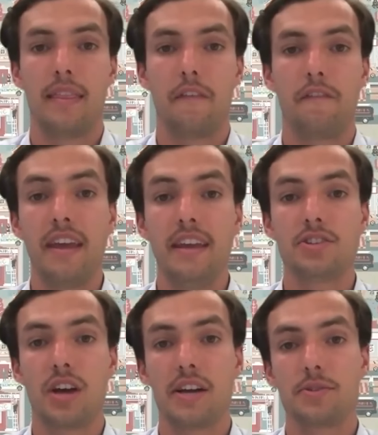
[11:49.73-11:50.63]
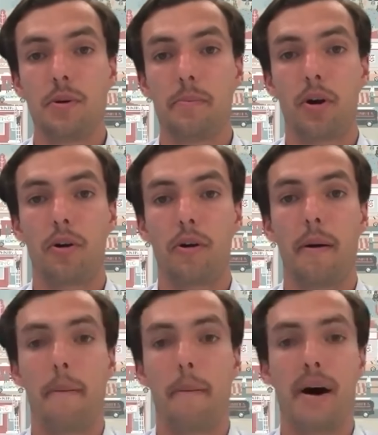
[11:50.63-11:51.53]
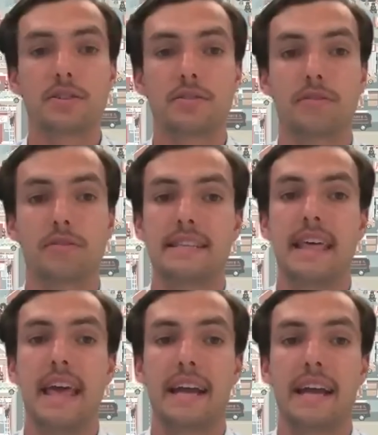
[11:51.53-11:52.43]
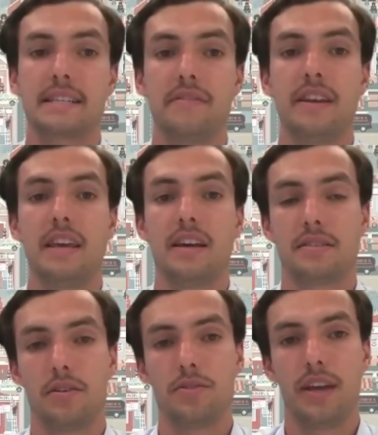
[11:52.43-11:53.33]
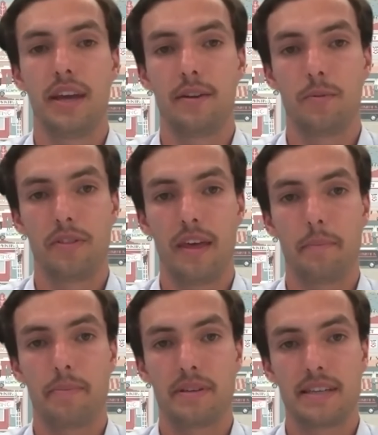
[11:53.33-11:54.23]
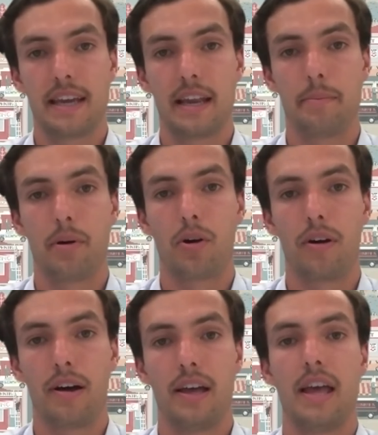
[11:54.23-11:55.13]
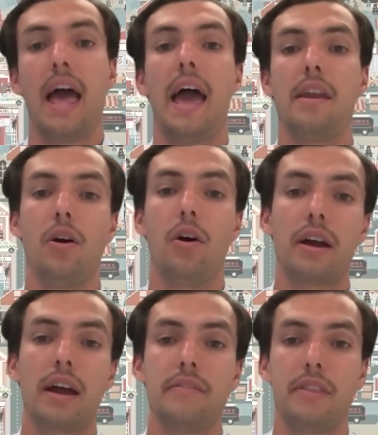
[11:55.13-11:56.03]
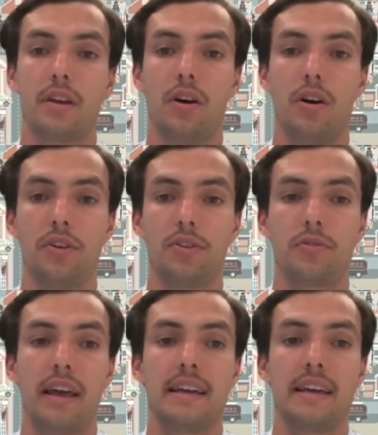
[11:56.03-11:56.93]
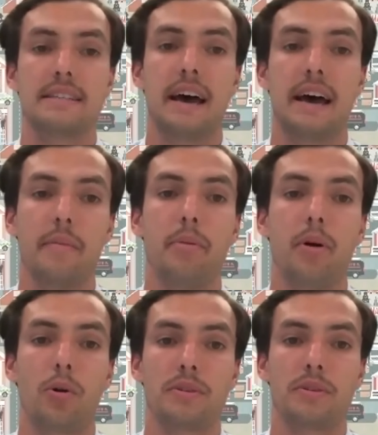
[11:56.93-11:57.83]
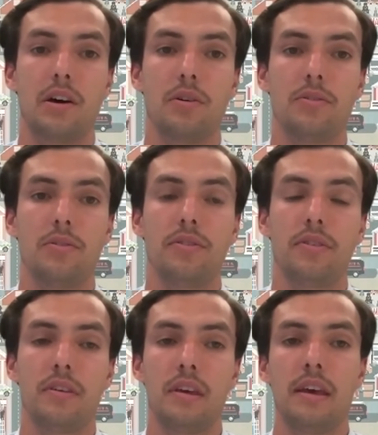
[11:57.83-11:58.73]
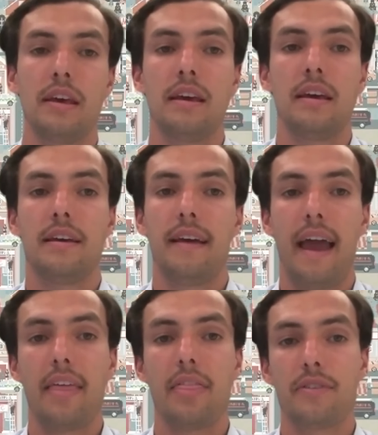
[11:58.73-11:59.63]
The fee charged to a borrower must relate to the activity associated with that particular borrower and not cover the costs related to other borrowers' loans. At the